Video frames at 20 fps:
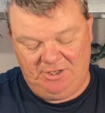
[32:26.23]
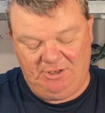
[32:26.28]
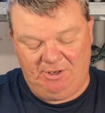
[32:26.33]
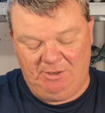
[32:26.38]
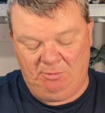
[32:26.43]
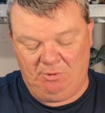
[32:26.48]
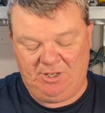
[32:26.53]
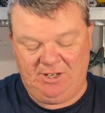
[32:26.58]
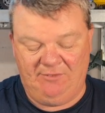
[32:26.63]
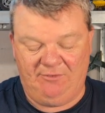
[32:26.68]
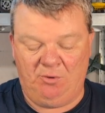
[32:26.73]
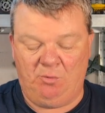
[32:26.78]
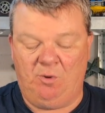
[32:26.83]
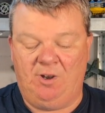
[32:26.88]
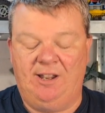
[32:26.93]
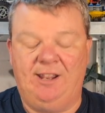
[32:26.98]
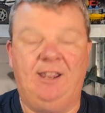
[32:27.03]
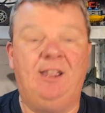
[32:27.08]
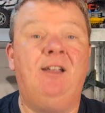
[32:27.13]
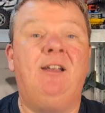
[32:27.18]
and I will give
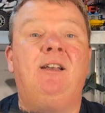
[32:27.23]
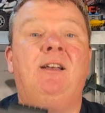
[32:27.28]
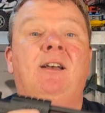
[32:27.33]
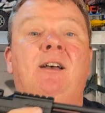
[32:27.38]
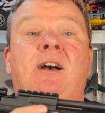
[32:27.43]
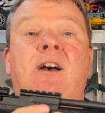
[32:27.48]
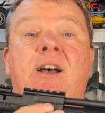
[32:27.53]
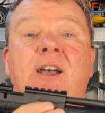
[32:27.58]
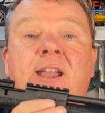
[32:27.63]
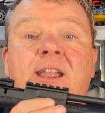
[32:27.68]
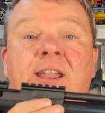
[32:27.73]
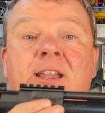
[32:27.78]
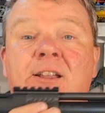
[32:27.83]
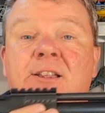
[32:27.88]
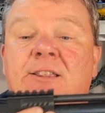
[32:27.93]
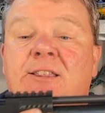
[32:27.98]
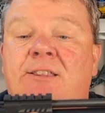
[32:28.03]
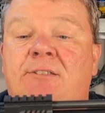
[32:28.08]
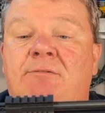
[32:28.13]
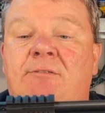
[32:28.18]
away a
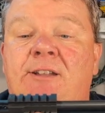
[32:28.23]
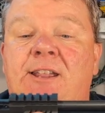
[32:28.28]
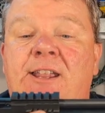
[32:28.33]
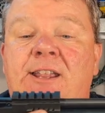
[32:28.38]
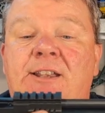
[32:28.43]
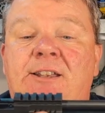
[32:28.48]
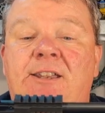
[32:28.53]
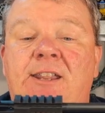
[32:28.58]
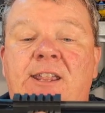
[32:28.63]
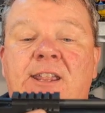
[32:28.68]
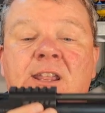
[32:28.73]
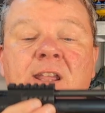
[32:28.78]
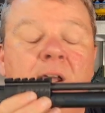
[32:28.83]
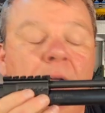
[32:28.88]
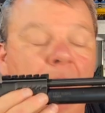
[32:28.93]
3D